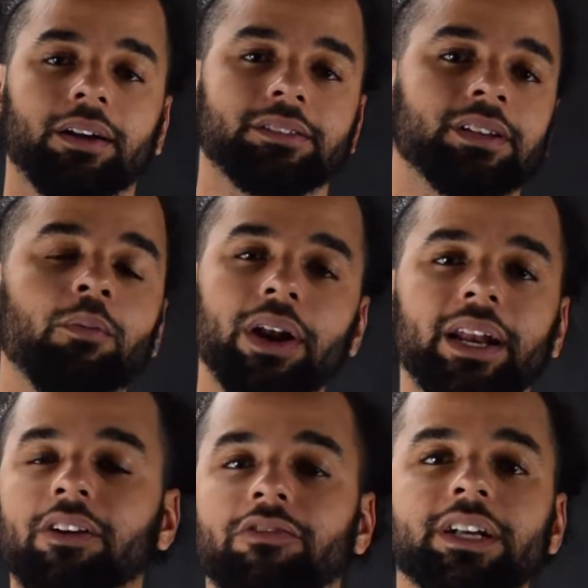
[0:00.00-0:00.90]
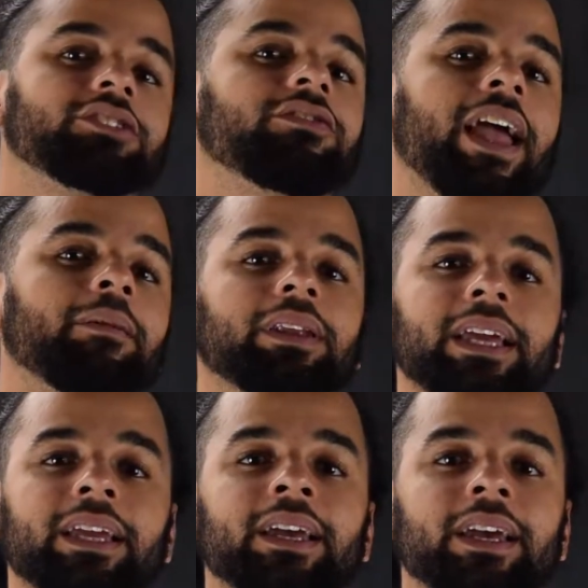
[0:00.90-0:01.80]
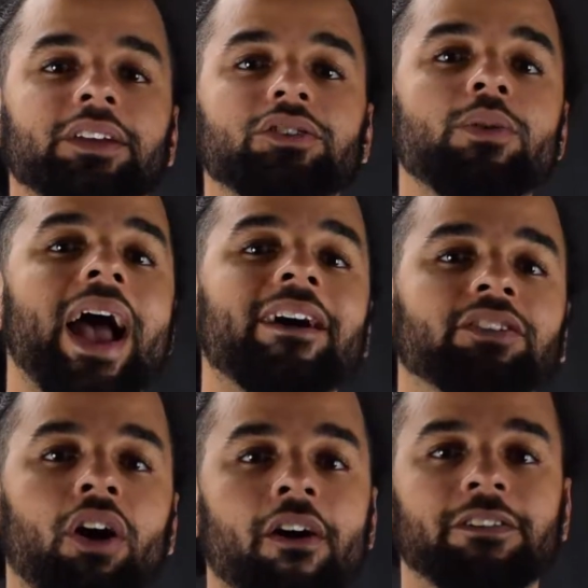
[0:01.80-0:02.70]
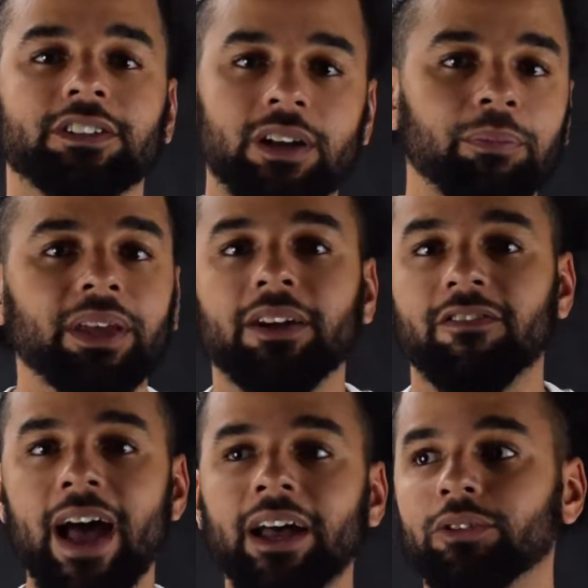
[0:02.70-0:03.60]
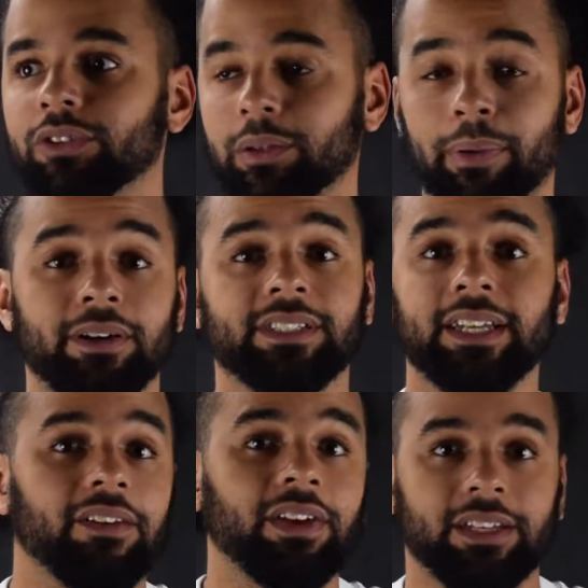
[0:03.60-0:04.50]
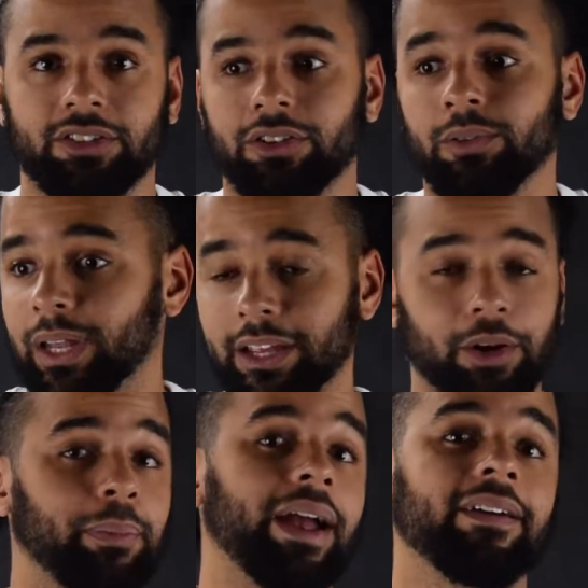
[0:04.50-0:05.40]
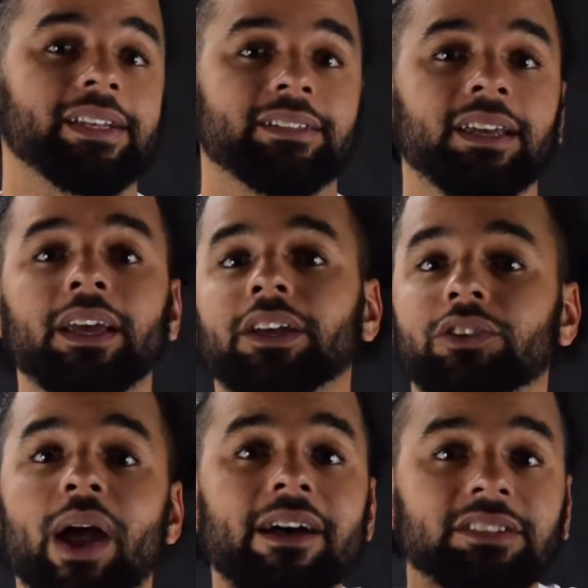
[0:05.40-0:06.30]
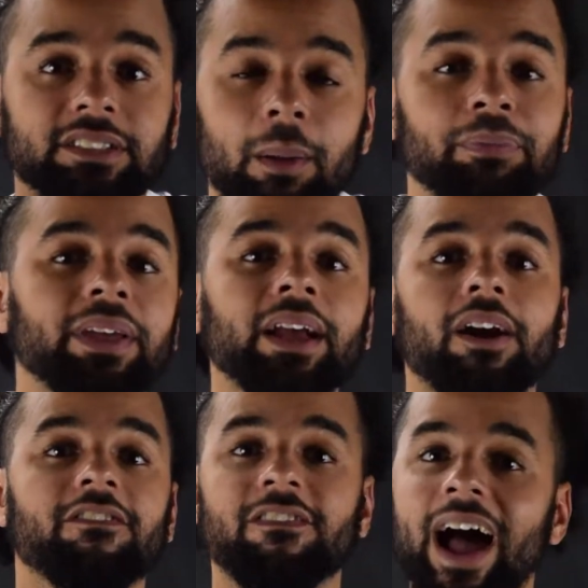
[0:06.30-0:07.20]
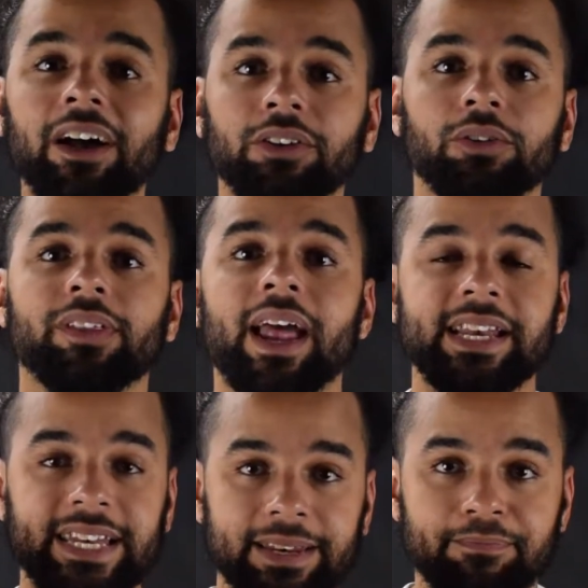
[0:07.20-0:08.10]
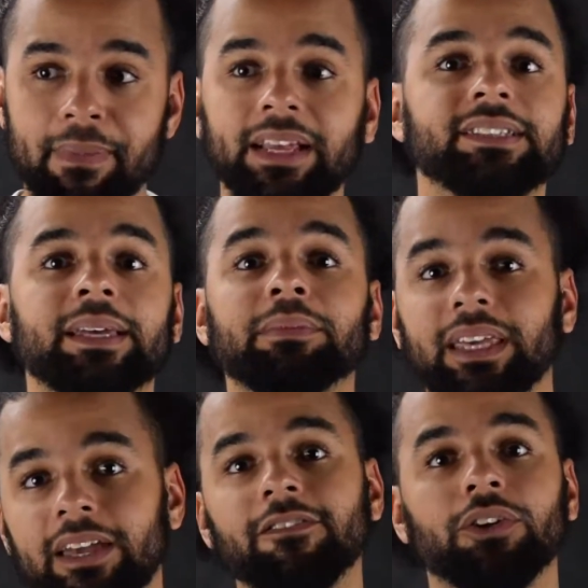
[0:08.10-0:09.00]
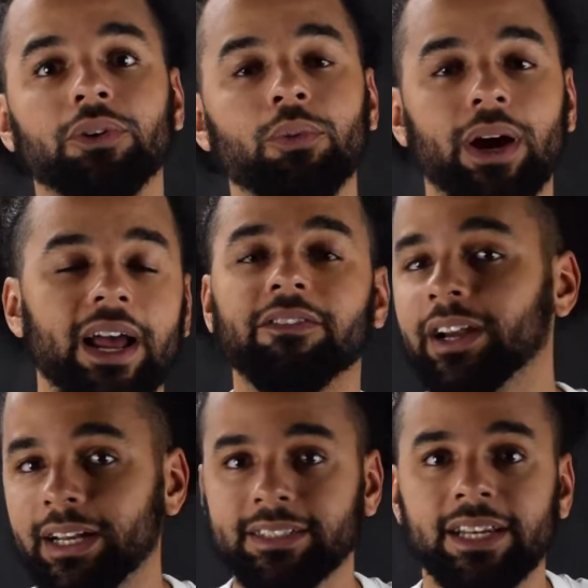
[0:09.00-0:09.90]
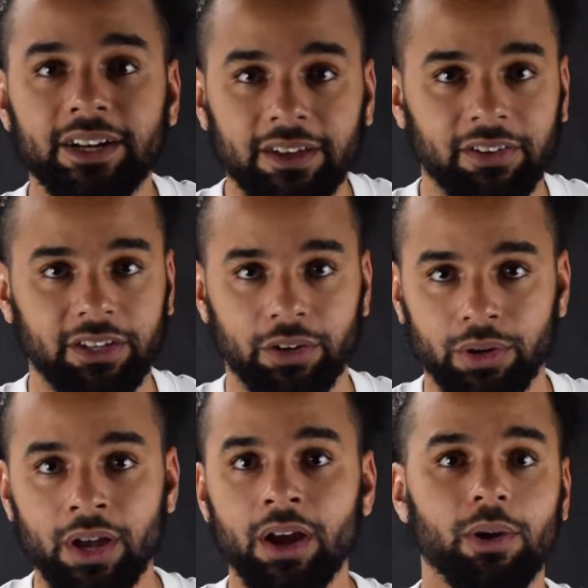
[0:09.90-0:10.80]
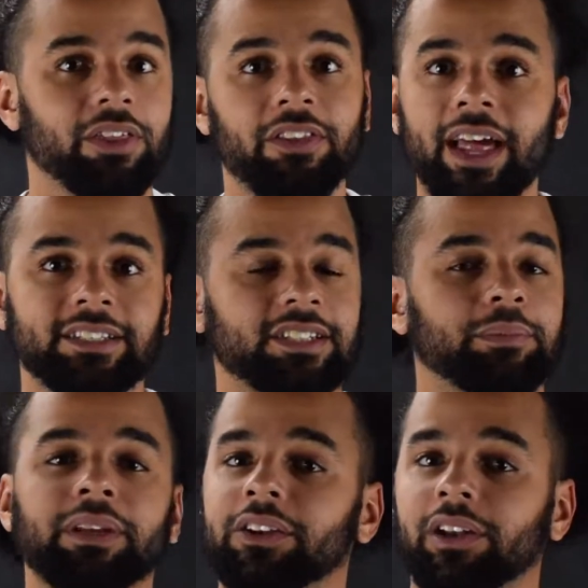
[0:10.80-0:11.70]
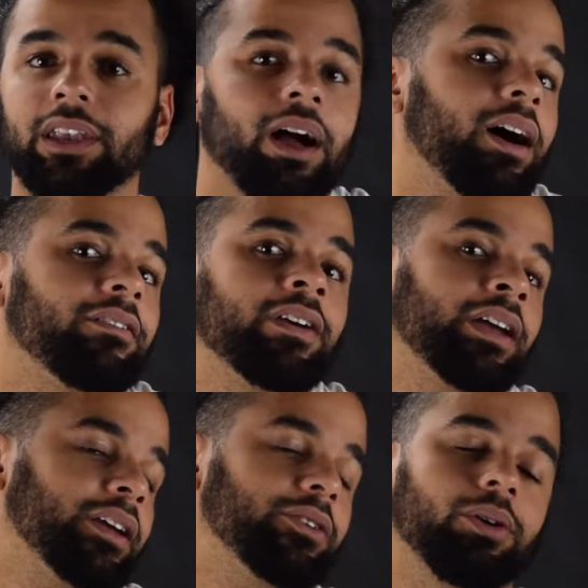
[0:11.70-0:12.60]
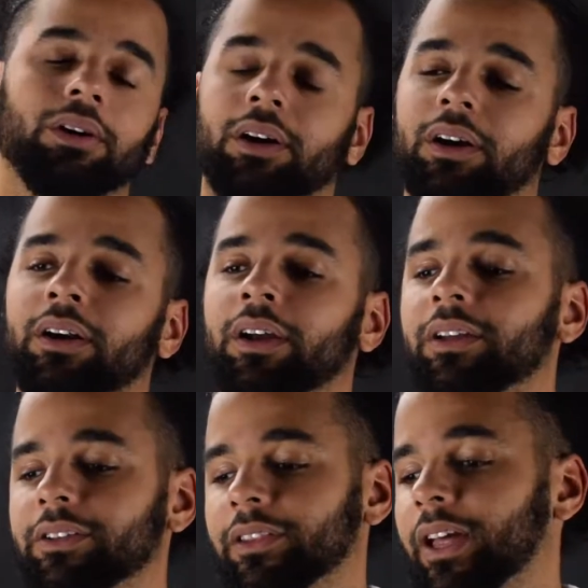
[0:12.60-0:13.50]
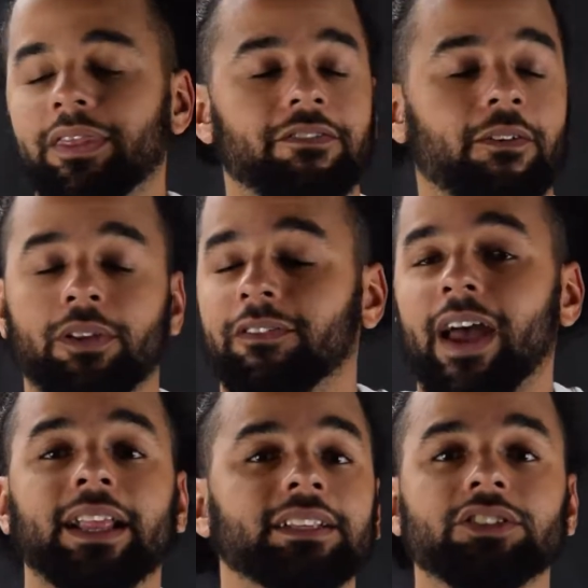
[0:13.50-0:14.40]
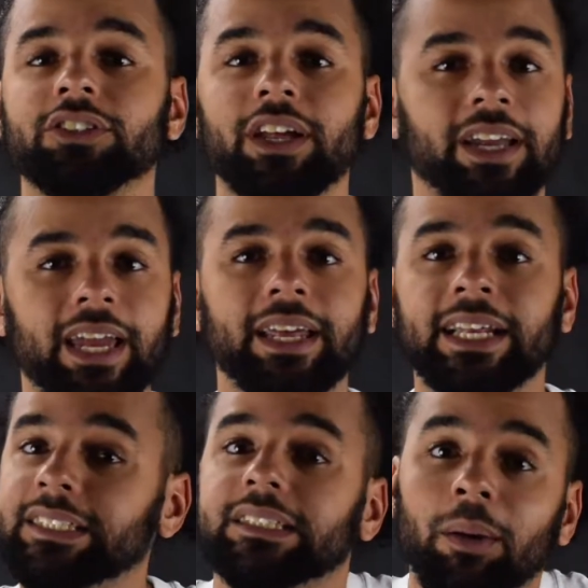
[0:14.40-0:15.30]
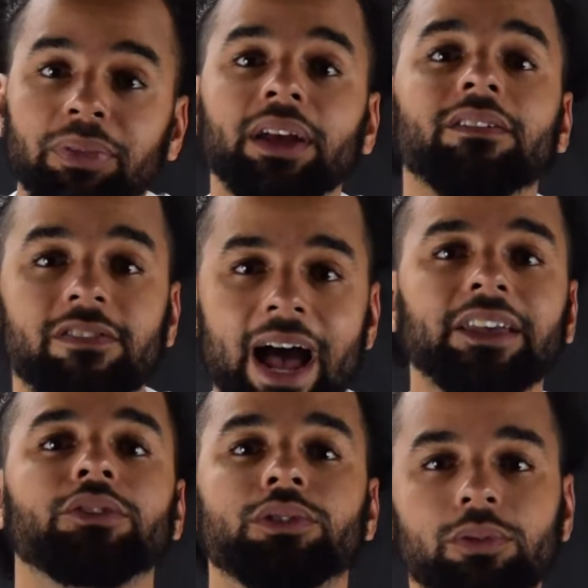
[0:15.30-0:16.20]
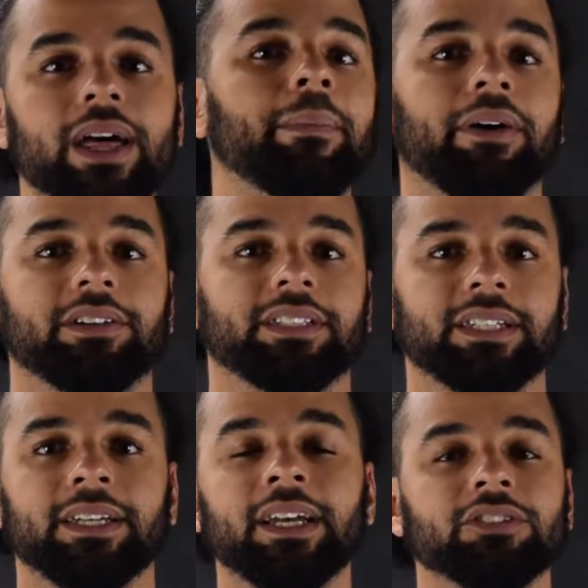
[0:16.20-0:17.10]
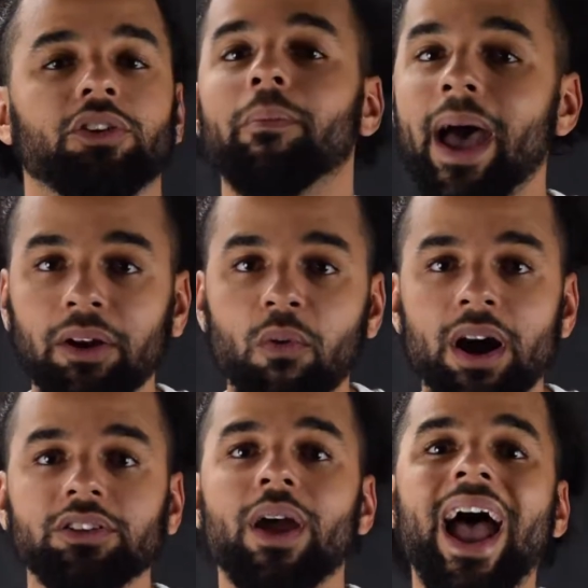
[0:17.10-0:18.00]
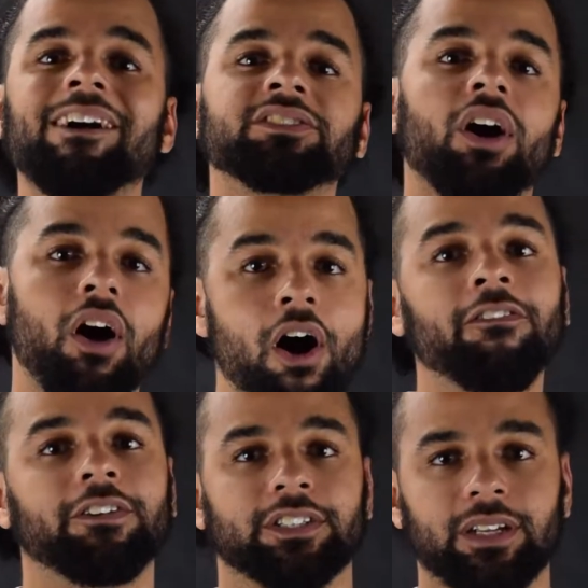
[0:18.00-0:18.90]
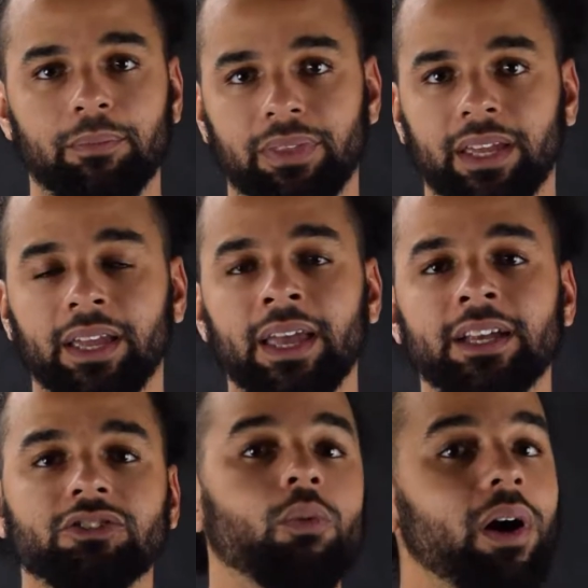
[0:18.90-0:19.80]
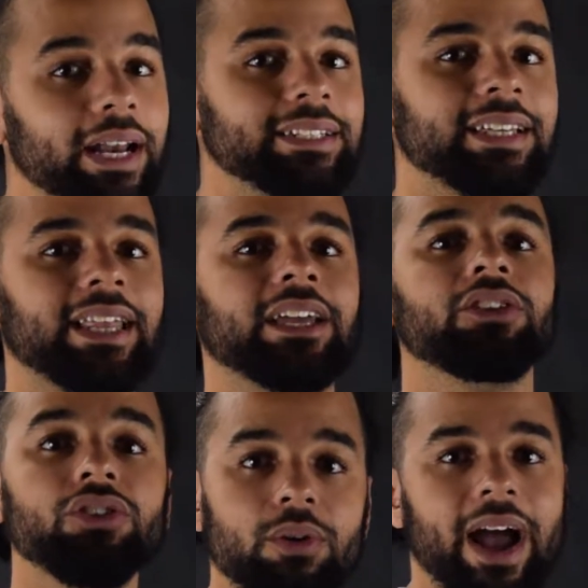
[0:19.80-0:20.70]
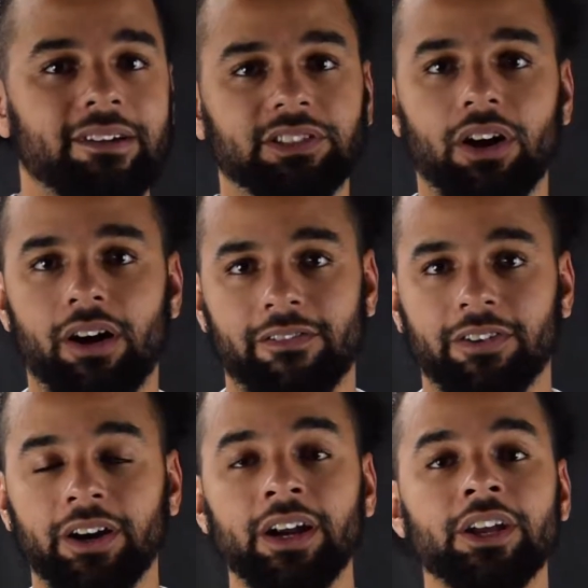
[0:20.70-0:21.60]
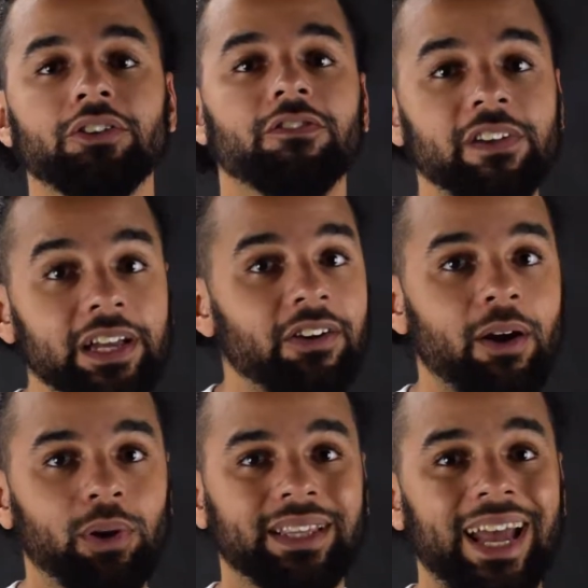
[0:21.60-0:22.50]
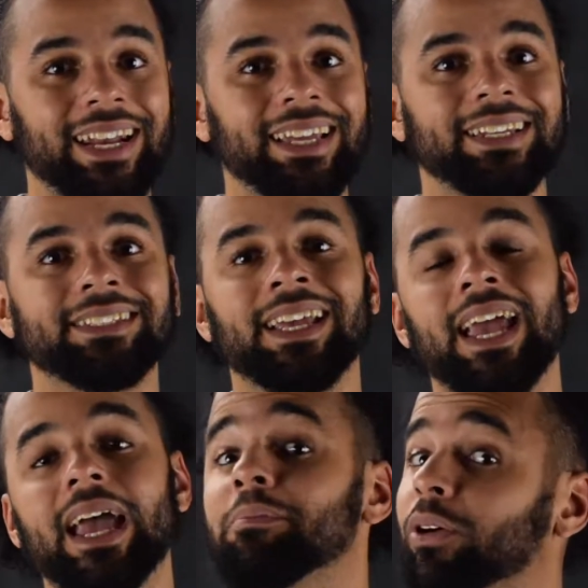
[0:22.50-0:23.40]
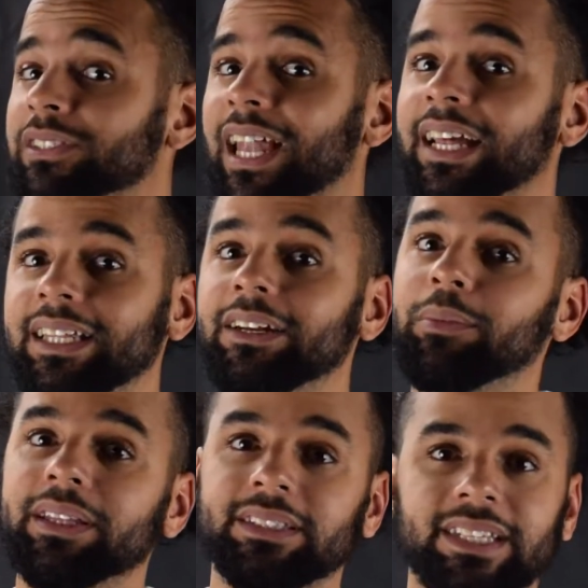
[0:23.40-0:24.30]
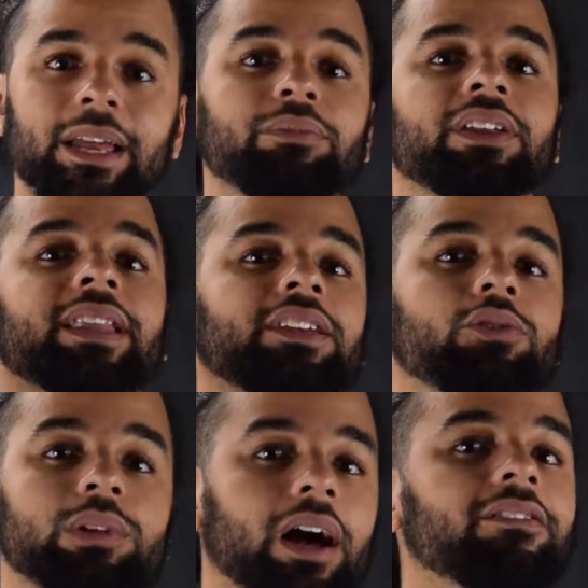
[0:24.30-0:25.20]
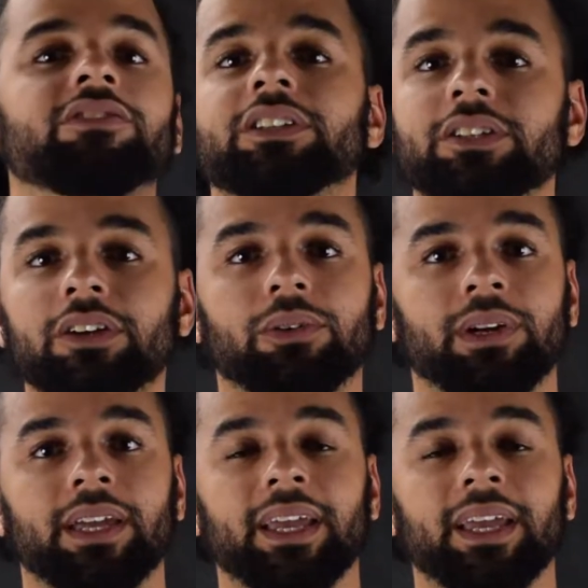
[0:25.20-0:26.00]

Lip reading: someone in a rich family, you have to offer something of value to the person giving it to you, like your parents. You have something of value that makes them give you whatever it is they're giving you. Whether that just be your love, or the fact that you're their kid. It's something of value to that person. So no matter what, you have to offer something. So what is it that you have to offer? You figure out what that is, and most likely it'll be the same thing that you love to do.